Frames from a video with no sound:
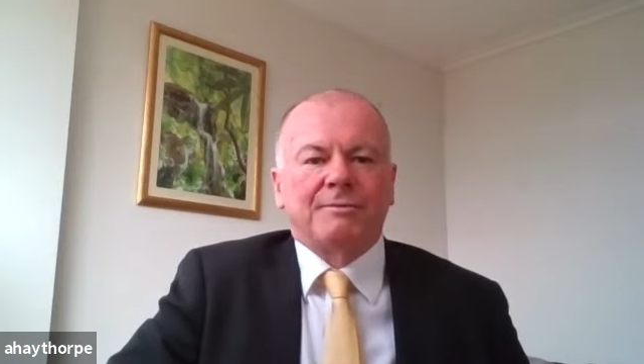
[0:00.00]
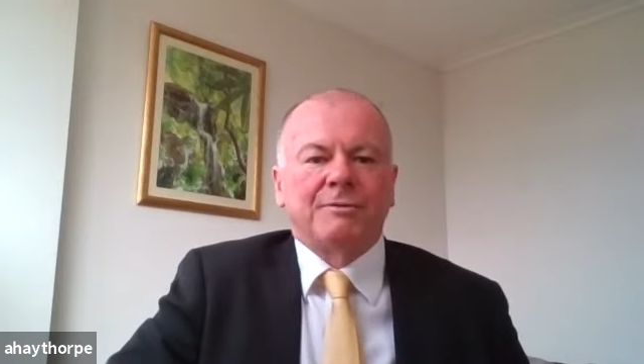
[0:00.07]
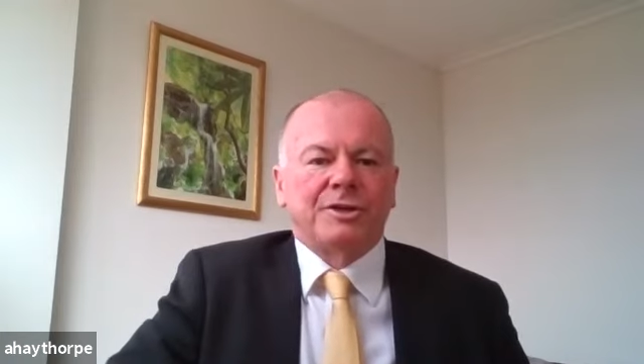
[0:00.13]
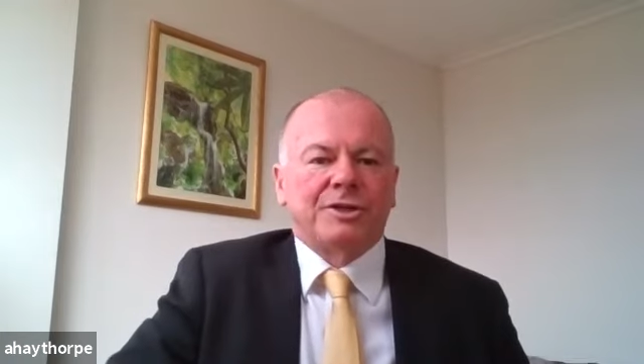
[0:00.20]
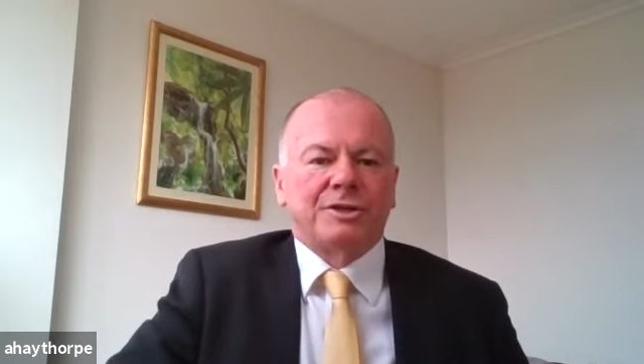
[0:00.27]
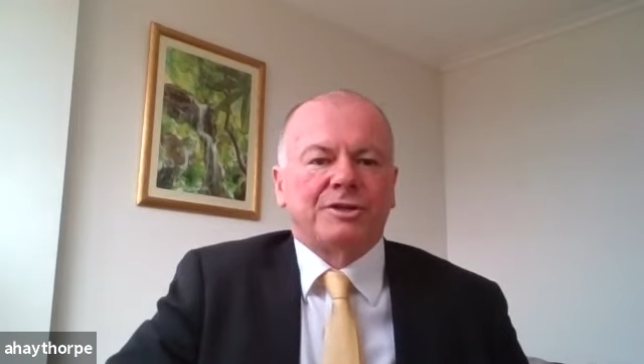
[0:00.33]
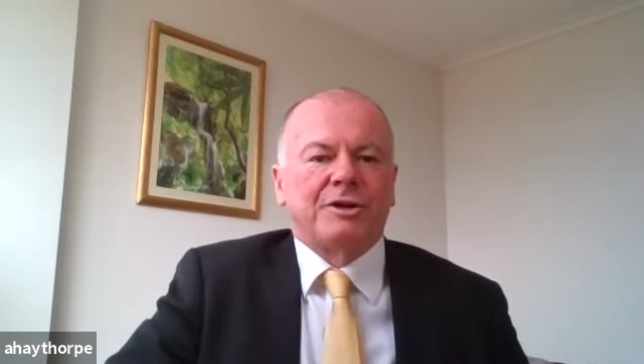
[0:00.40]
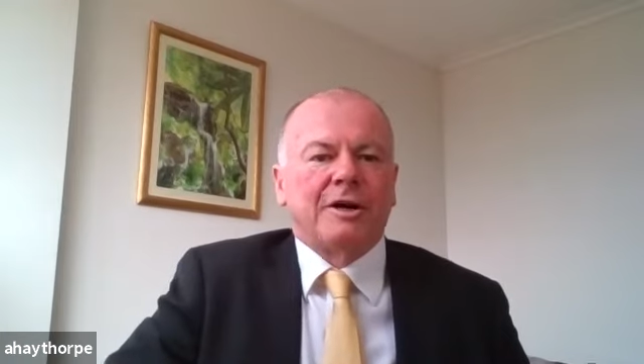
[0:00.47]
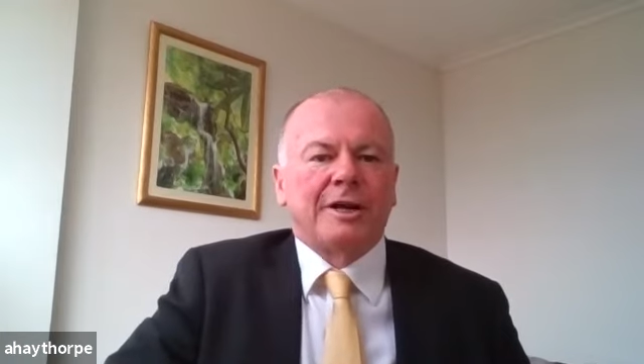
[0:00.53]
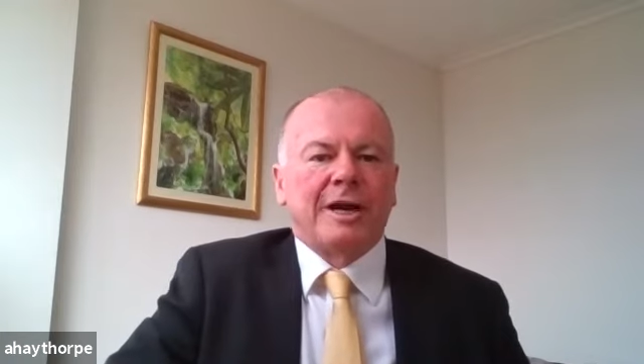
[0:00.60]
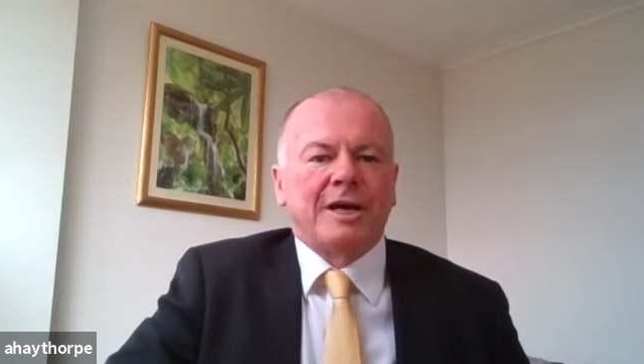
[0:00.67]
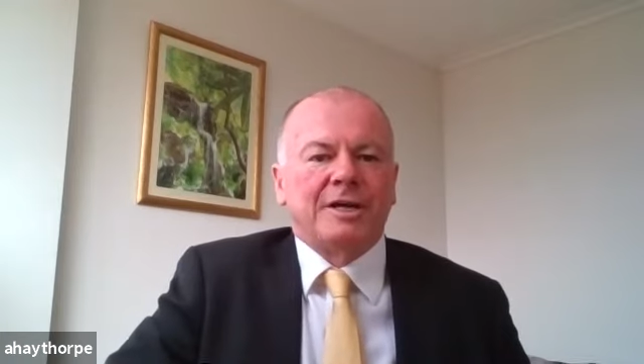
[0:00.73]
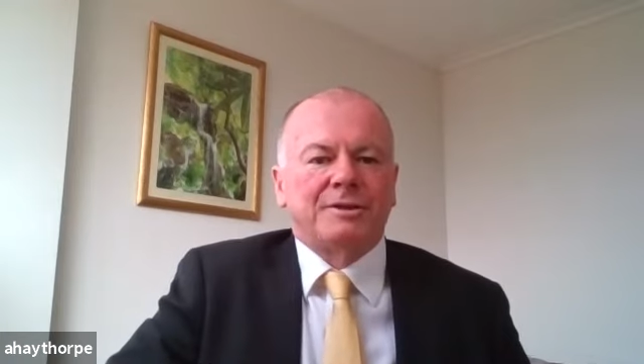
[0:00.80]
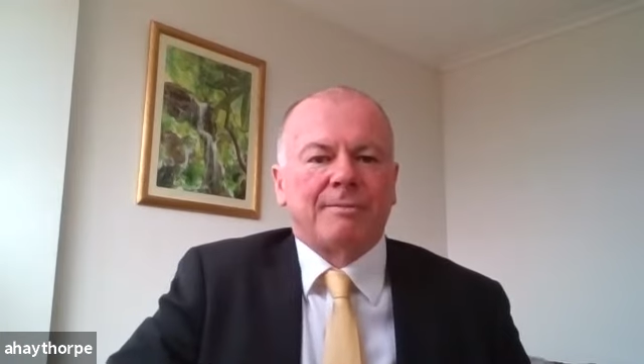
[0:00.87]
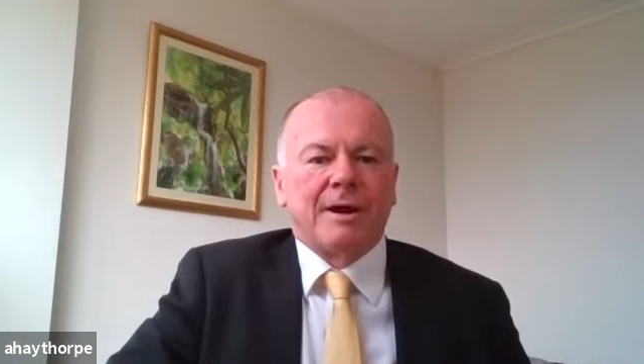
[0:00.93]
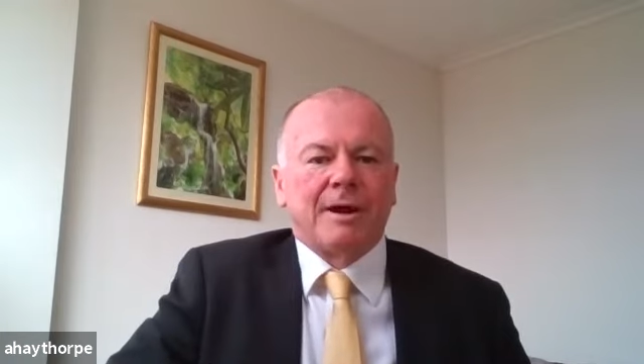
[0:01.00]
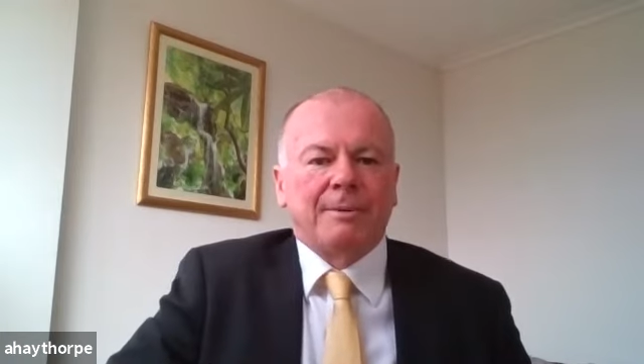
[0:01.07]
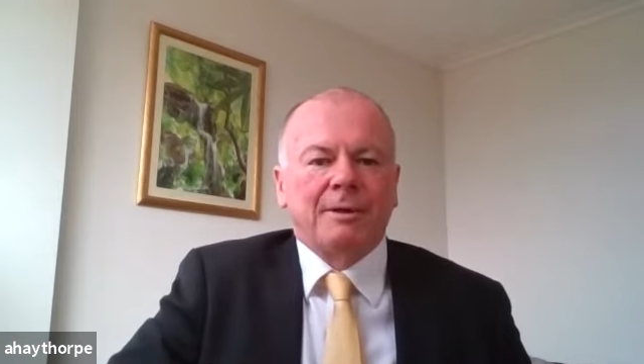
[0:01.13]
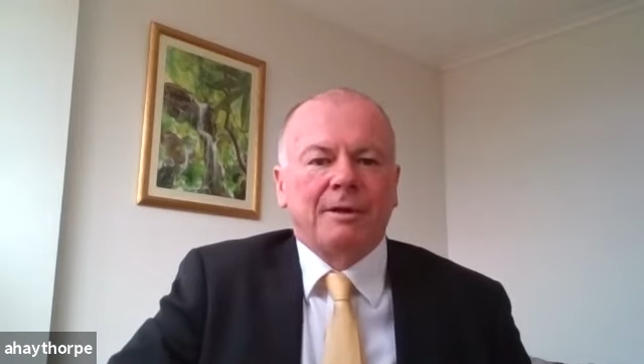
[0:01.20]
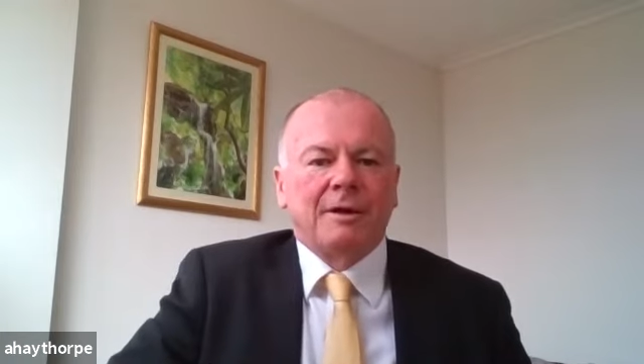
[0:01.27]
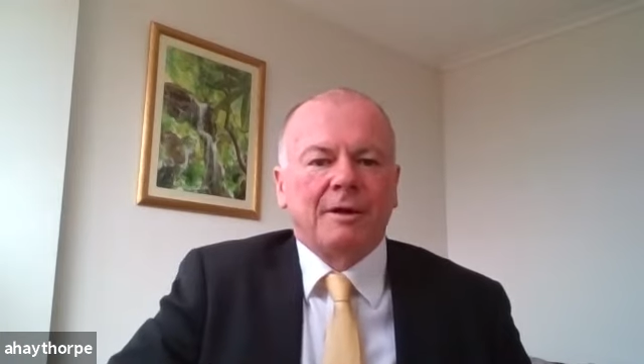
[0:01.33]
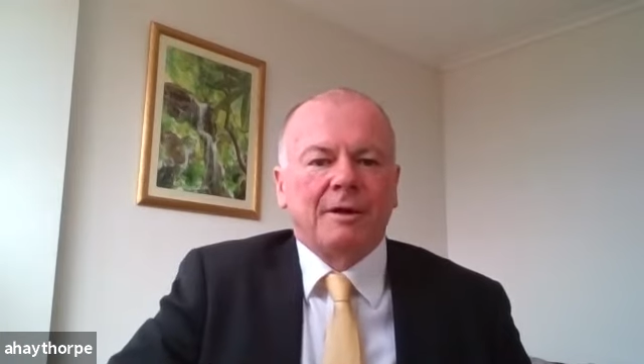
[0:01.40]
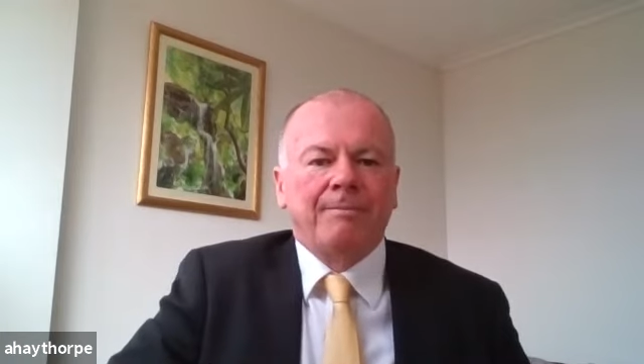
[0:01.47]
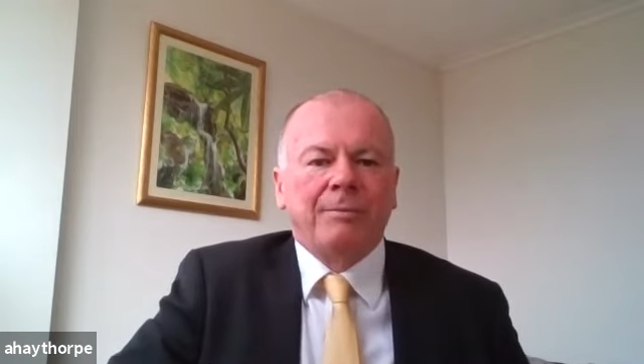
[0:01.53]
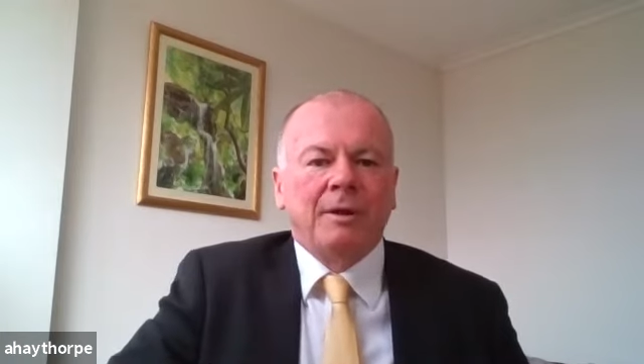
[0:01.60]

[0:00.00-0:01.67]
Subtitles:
which China has rapidly.